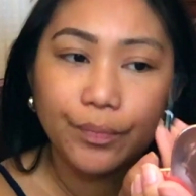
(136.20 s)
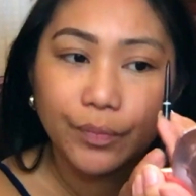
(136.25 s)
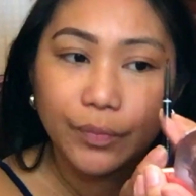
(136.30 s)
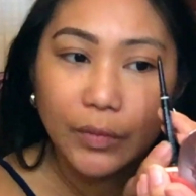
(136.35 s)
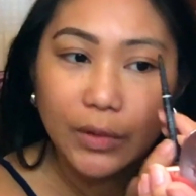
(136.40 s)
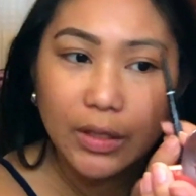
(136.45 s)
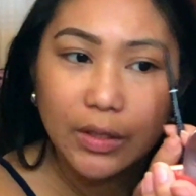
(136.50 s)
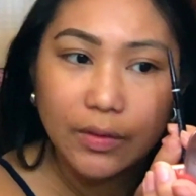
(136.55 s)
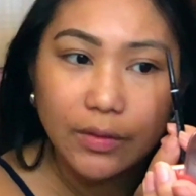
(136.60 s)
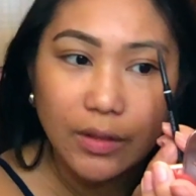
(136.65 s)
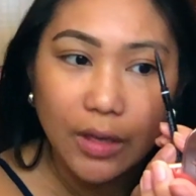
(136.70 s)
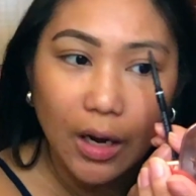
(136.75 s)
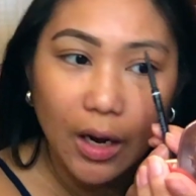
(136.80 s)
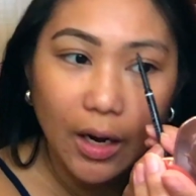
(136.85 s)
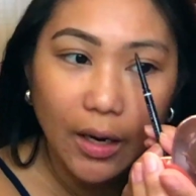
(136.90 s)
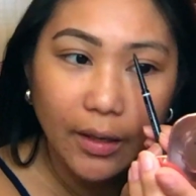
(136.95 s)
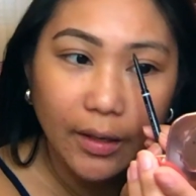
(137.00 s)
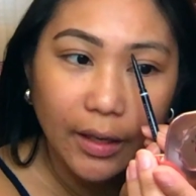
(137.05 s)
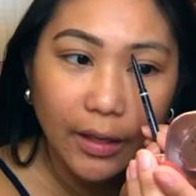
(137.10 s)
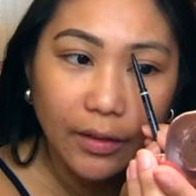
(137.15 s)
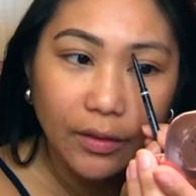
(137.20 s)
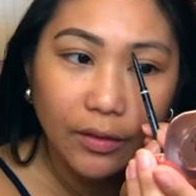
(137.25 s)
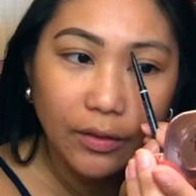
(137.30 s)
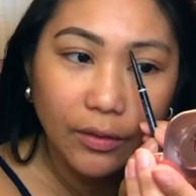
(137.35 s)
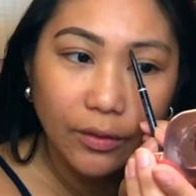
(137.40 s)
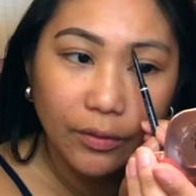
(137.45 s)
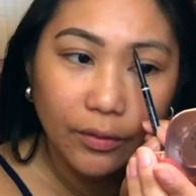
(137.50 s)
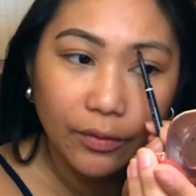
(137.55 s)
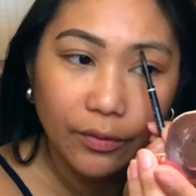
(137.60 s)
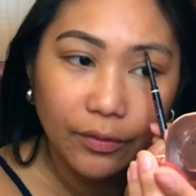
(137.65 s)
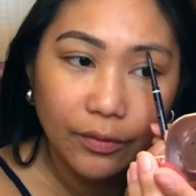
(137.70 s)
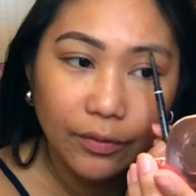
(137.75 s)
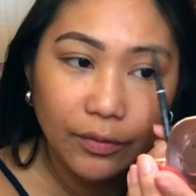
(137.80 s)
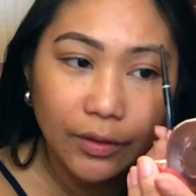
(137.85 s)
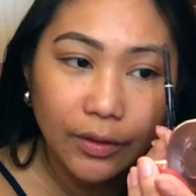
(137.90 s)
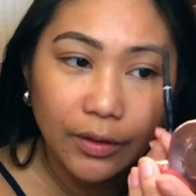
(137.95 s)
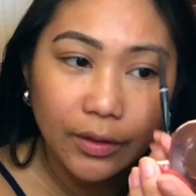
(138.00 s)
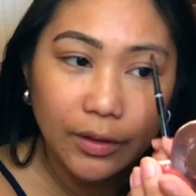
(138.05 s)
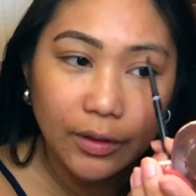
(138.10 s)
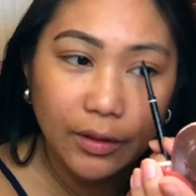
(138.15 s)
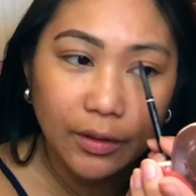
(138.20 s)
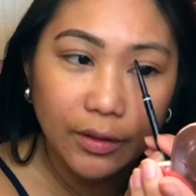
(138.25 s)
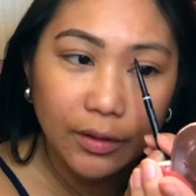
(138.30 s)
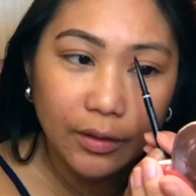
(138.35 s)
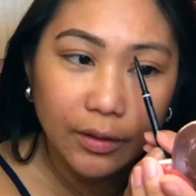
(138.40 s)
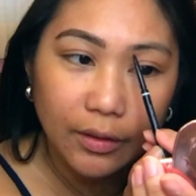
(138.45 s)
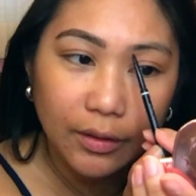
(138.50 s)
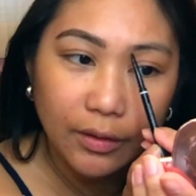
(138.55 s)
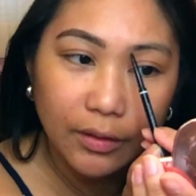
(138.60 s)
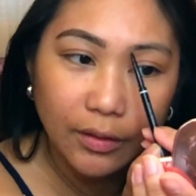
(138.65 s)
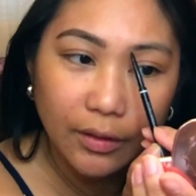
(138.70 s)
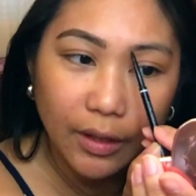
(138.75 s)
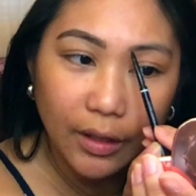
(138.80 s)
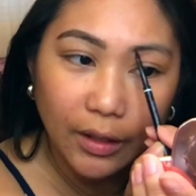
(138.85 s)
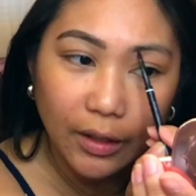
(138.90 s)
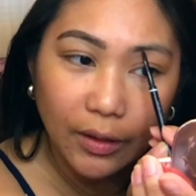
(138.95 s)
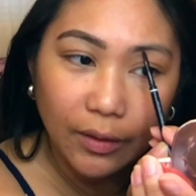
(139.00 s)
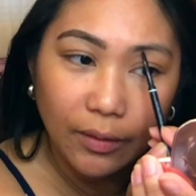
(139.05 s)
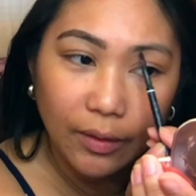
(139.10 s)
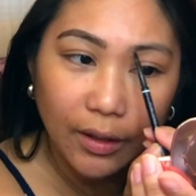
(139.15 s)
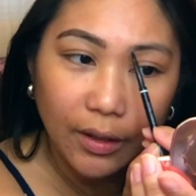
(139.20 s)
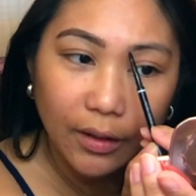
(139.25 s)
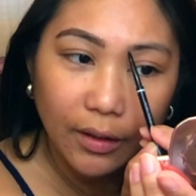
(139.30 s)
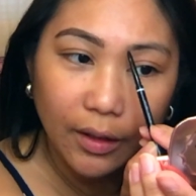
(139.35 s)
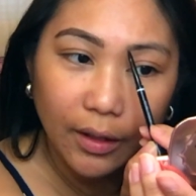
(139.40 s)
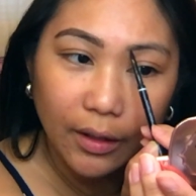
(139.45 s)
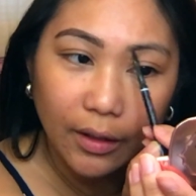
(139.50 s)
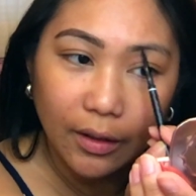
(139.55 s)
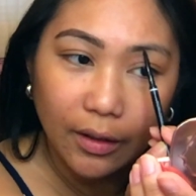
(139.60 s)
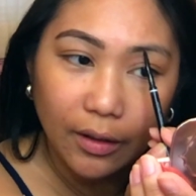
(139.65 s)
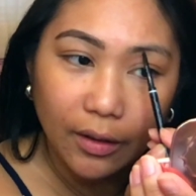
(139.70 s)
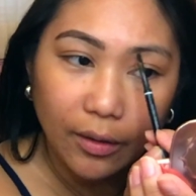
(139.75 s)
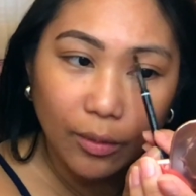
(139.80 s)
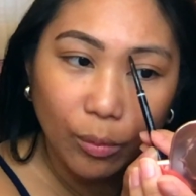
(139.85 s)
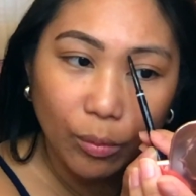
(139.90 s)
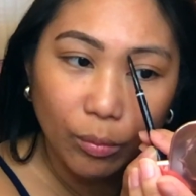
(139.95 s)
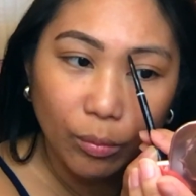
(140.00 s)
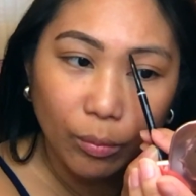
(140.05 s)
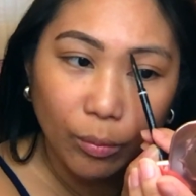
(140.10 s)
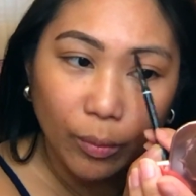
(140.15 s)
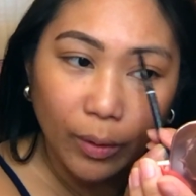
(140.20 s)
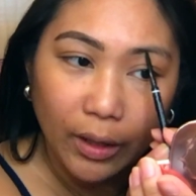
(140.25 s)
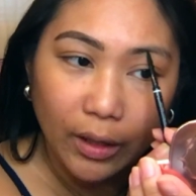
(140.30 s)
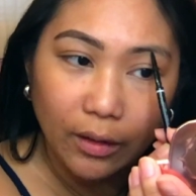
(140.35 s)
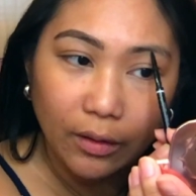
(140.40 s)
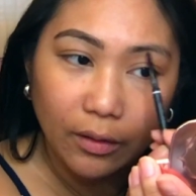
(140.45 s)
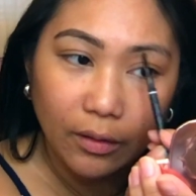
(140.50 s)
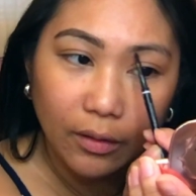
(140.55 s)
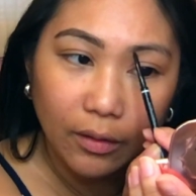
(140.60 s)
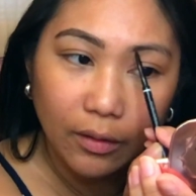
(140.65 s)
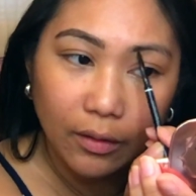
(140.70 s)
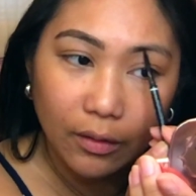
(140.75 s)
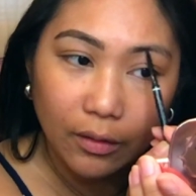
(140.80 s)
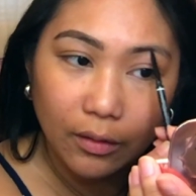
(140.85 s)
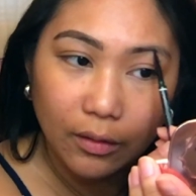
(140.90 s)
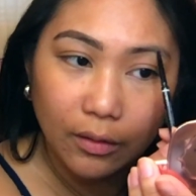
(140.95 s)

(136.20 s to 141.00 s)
It was a hot day too. It's like you get like a wind.